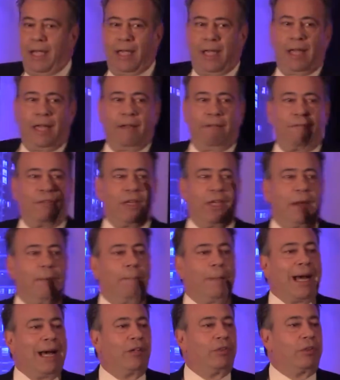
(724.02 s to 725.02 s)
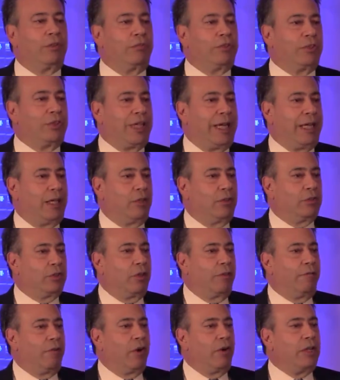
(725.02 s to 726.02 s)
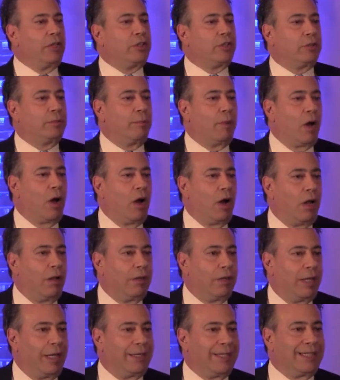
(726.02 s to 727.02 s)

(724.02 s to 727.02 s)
if the amount of sales are very small,